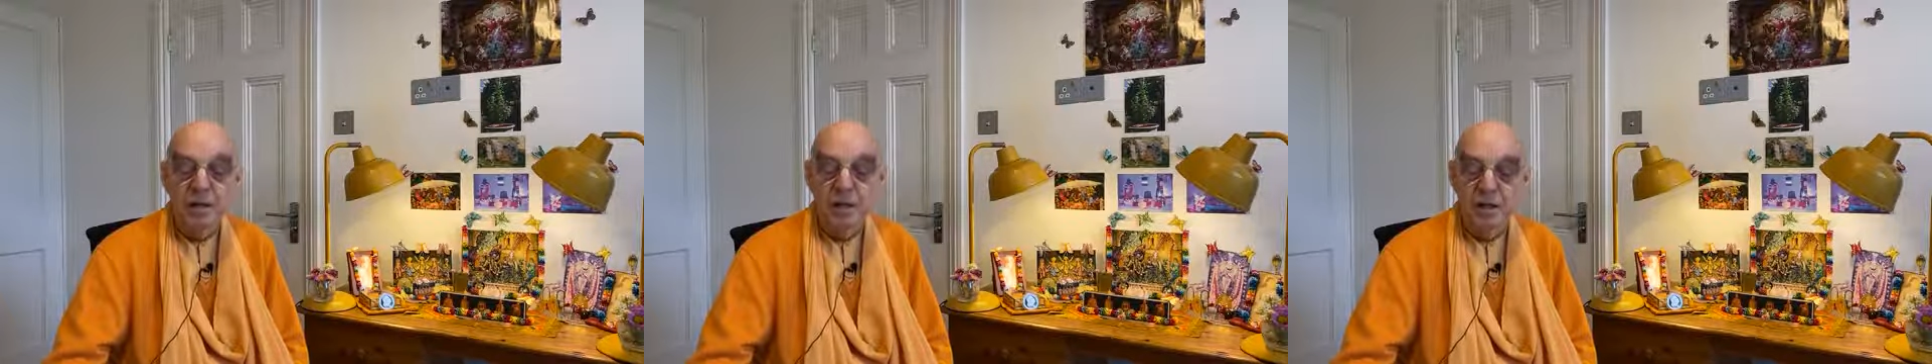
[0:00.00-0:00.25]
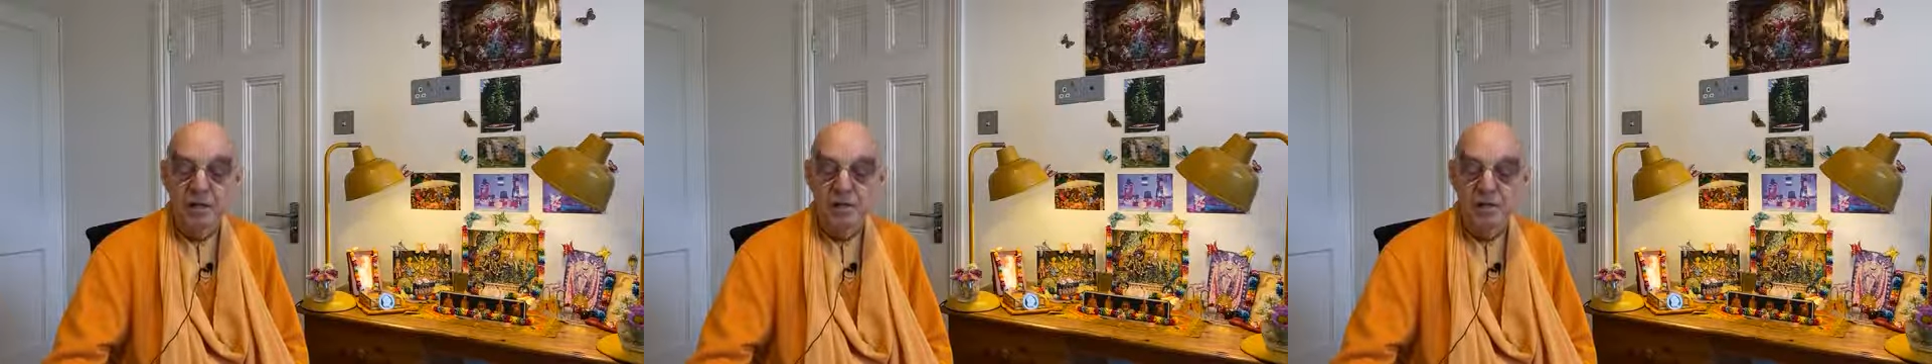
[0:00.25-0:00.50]

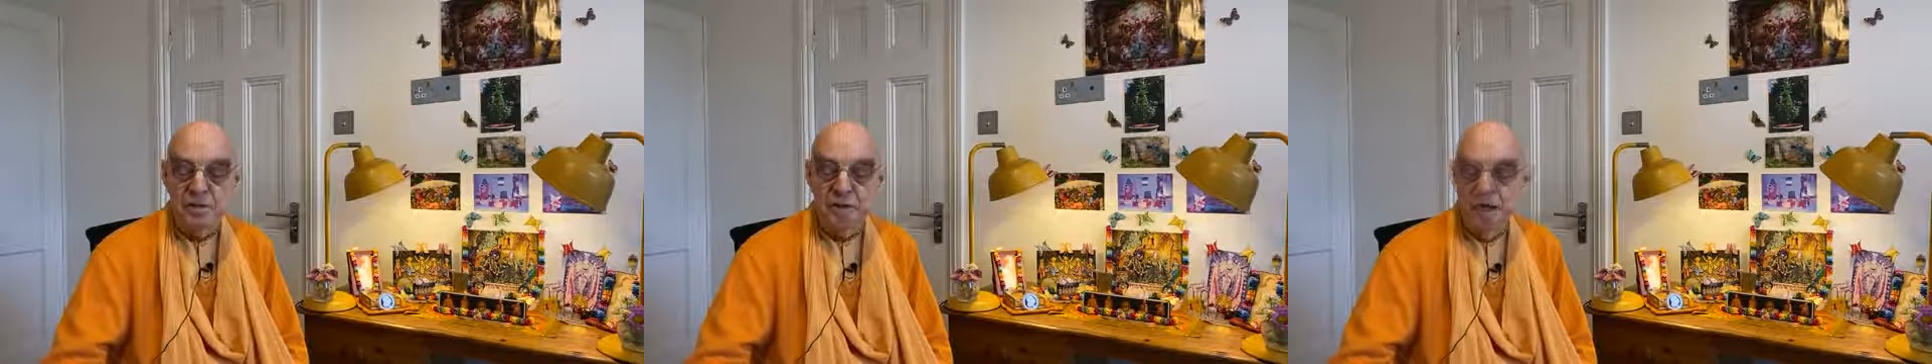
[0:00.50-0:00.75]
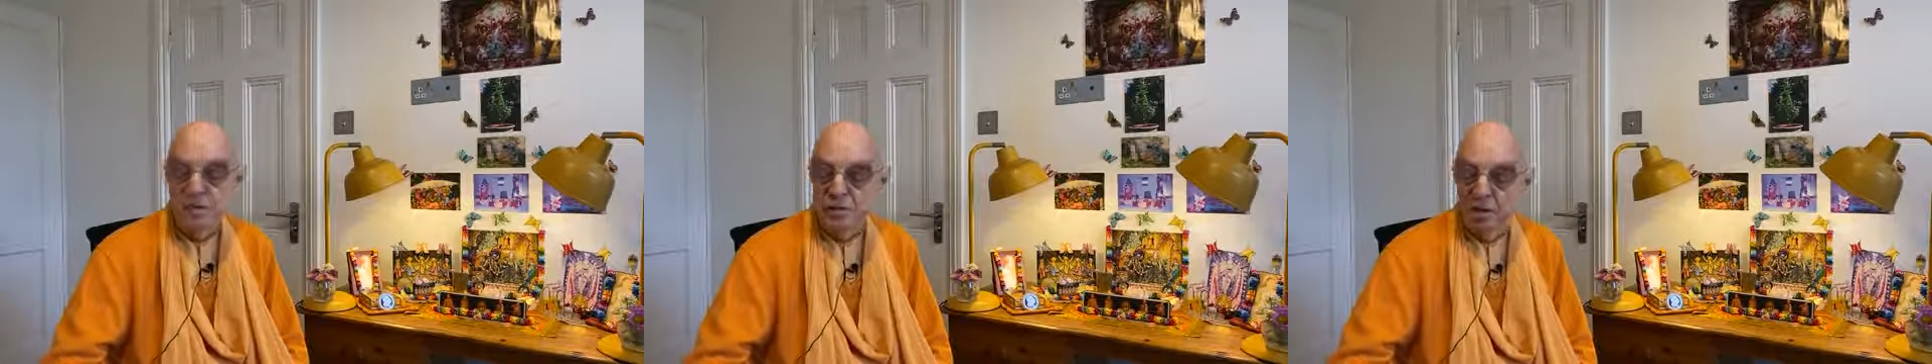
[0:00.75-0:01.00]
and
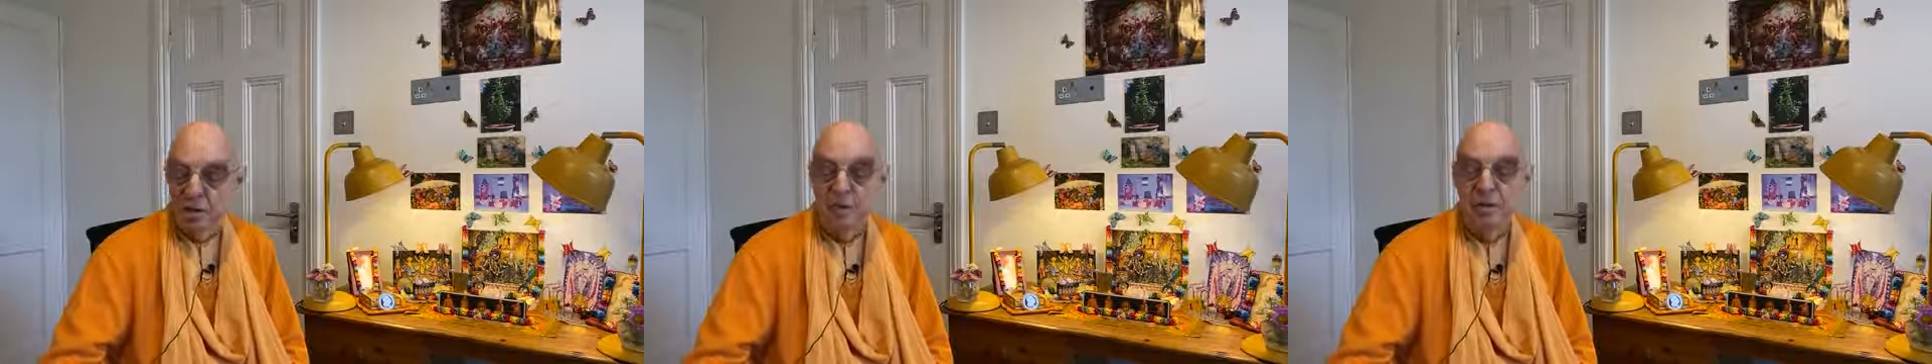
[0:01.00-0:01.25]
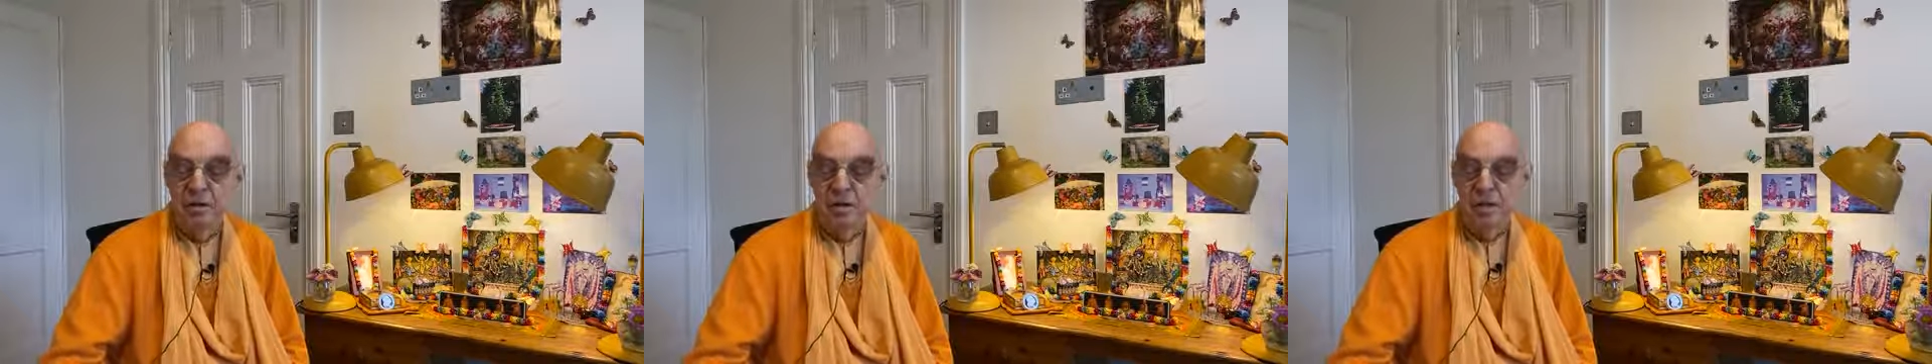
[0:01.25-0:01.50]
discussing
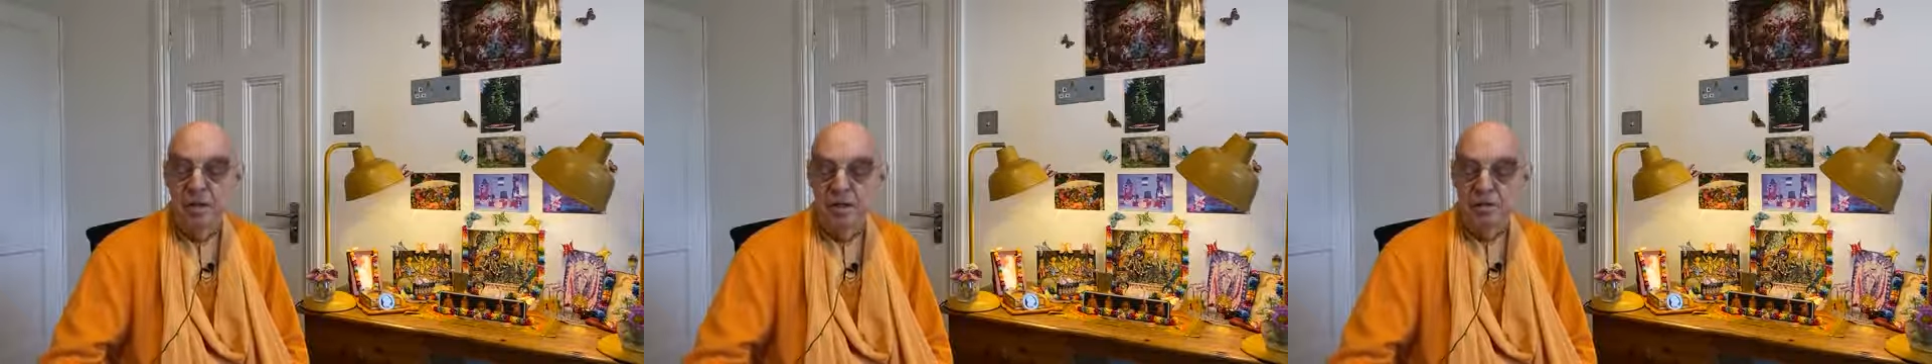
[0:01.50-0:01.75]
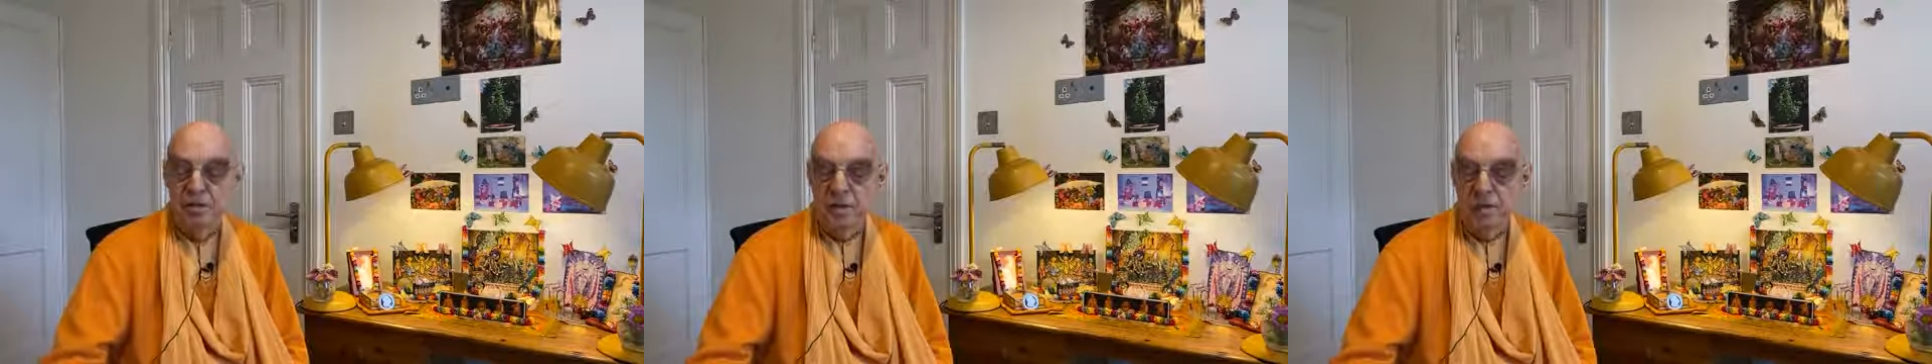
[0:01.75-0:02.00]
his
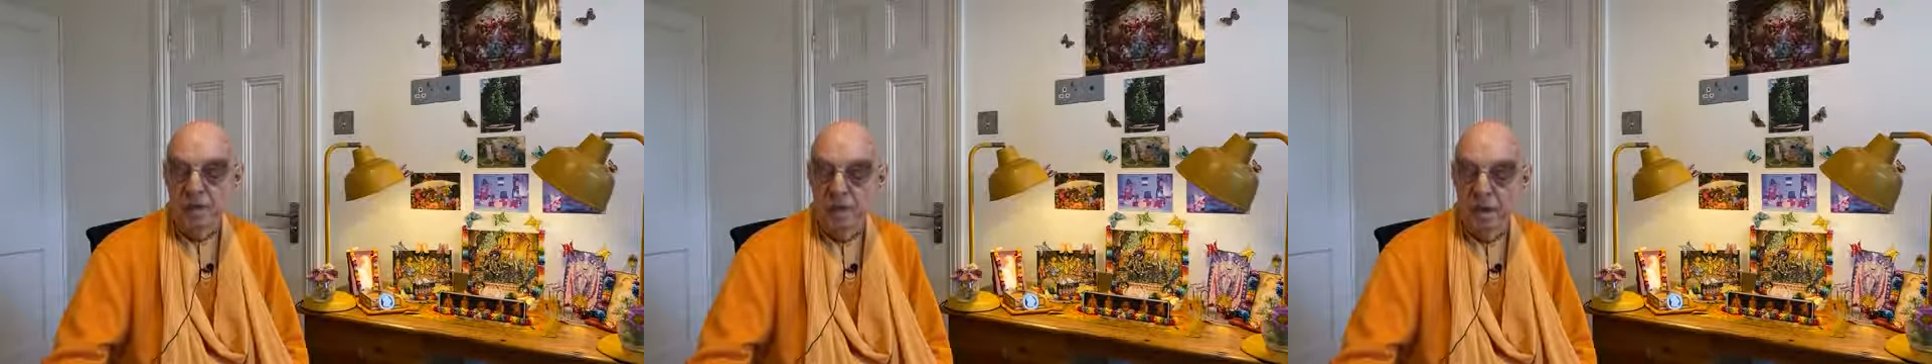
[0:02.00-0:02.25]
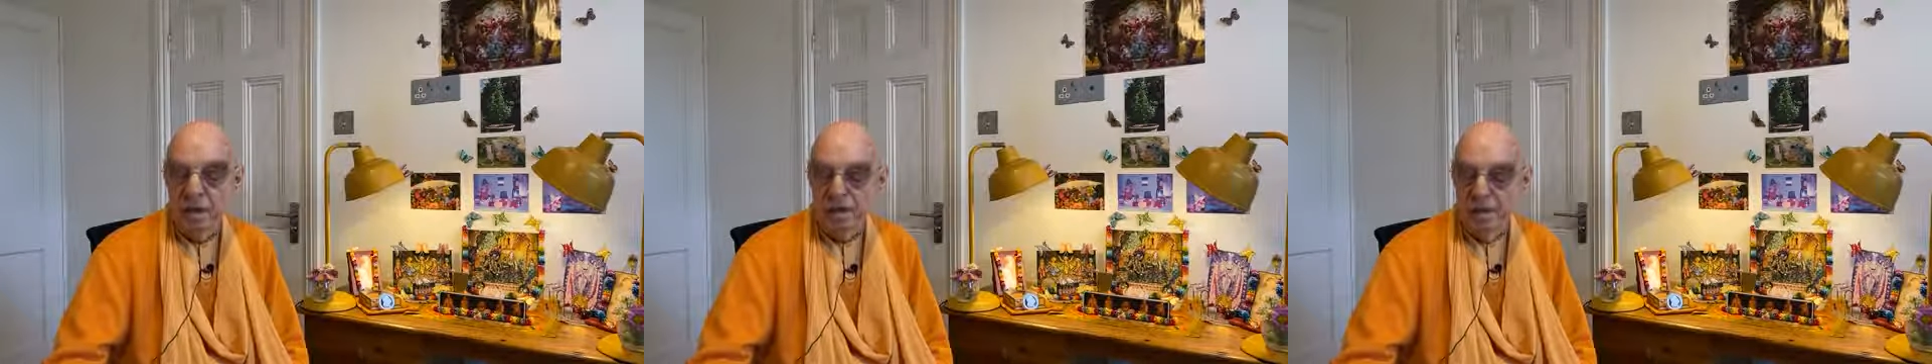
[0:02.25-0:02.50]
different
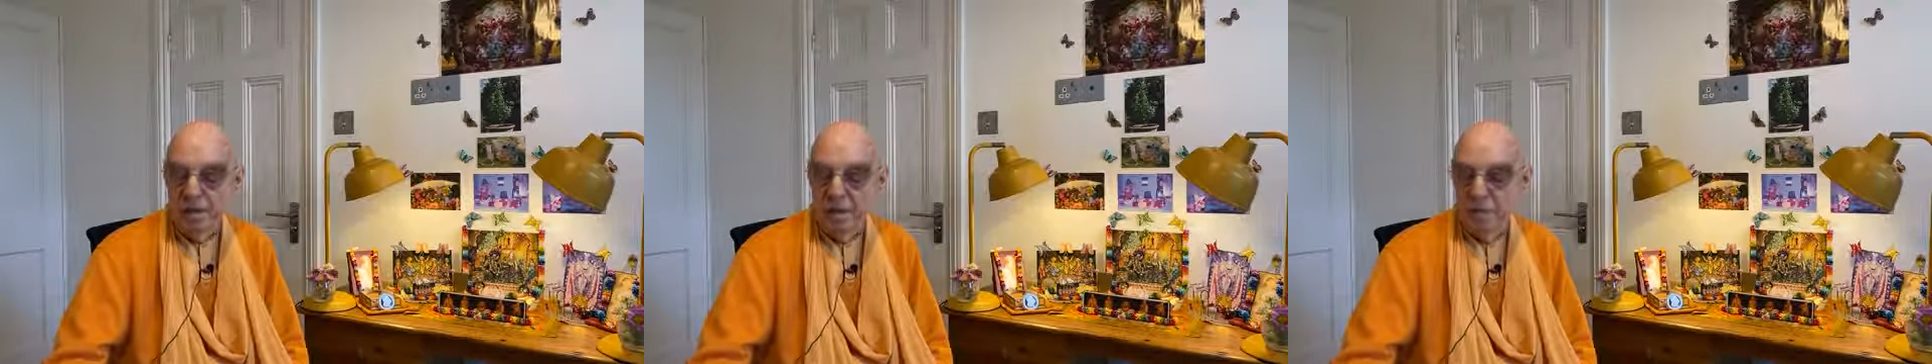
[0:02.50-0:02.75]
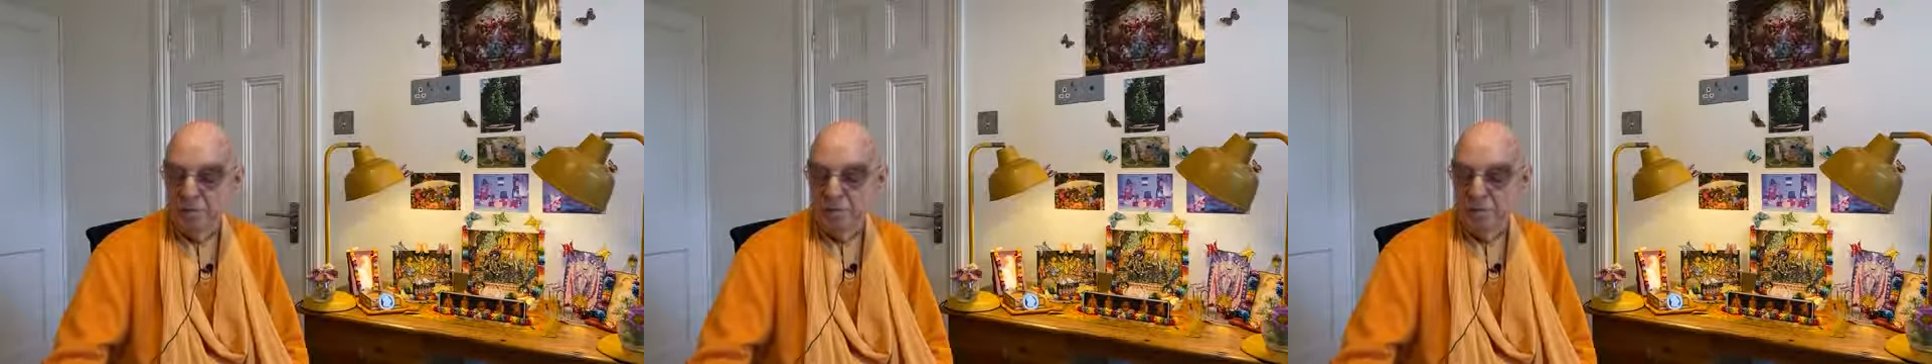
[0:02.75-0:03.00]

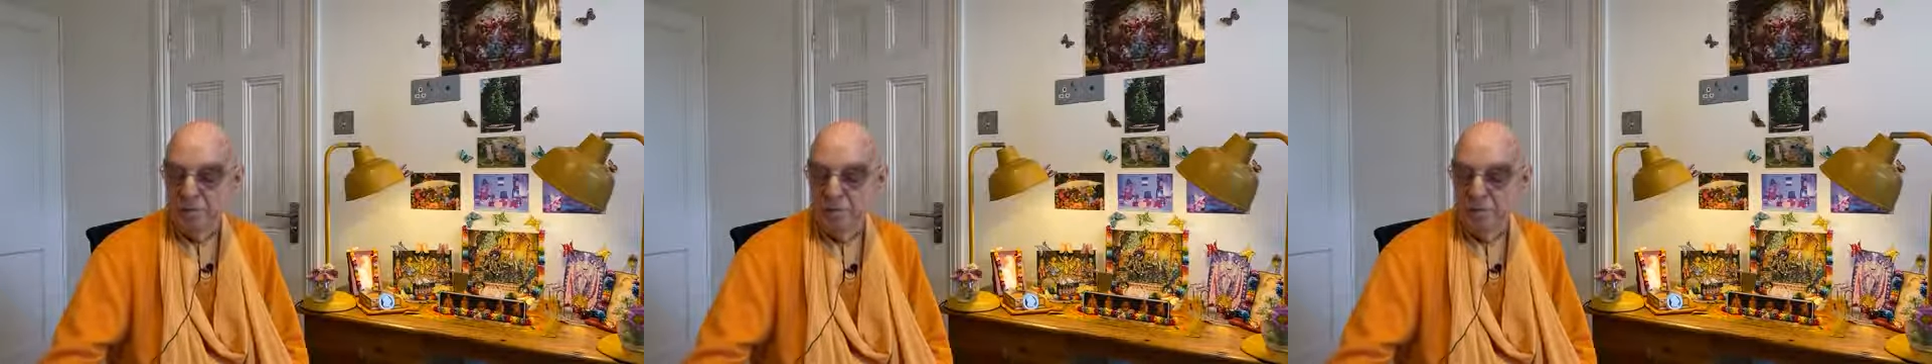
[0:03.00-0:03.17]
pastimes.